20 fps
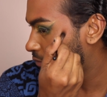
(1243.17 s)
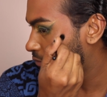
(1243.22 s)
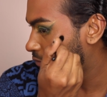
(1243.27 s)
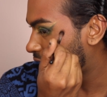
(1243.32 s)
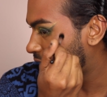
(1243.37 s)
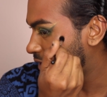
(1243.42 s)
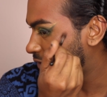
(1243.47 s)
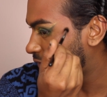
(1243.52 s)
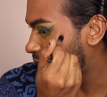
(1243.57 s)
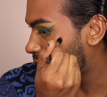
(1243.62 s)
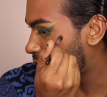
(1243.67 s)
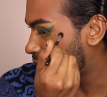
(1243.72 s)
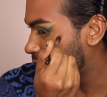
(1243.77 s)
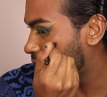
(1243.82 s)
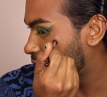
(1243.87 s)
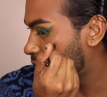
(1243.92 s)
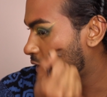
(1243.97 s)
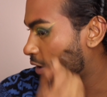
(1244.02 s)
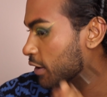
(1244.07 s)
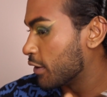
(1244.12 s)
that's found
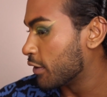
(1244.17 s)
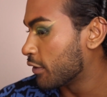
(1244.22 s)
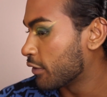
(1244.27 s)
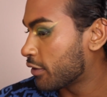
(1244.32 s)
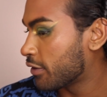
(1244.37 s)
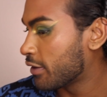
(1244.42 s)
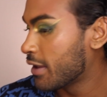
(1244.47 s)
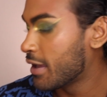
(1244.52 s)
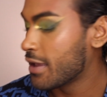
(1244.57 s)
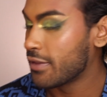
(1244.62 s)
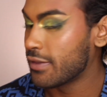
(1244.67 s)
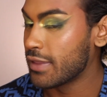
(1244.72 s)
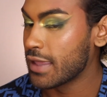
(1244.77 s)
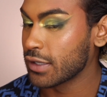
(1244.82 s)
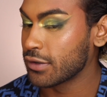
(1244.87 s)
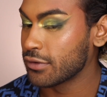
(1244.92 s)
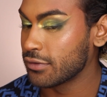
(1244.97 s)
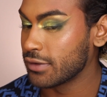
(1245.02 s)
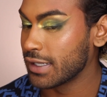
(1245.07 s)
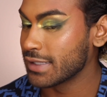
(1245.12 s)
in the earth
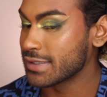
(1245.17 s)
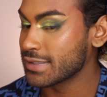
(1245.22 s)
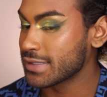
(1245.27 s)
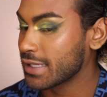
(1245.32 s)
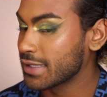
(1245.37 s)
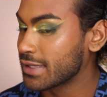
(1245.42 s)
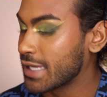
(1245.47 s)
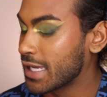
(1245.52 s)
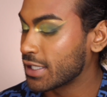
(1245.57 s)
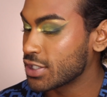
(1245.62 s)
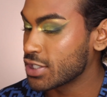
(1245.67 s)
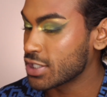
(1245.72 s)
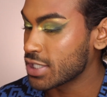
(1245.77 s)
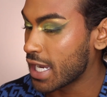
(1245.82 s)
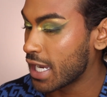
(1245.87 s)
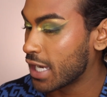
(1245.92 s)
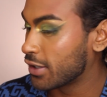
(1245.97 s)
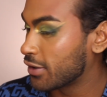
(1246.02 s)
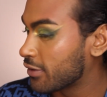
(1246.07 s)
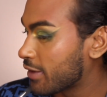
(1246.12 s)
that creates like that
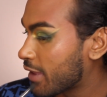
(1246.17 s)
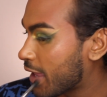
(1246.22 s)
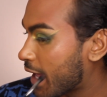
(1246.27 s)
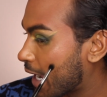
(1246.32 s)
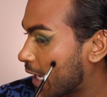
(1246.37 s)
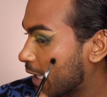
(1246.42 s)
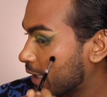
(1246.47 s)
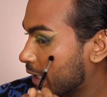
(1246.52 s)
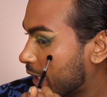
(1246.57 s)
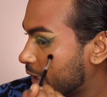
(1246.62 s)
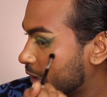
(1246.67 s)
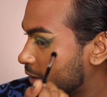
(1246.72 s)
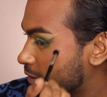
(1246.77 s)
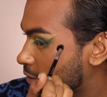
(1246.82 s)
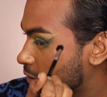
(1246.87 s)
shine or the highlight.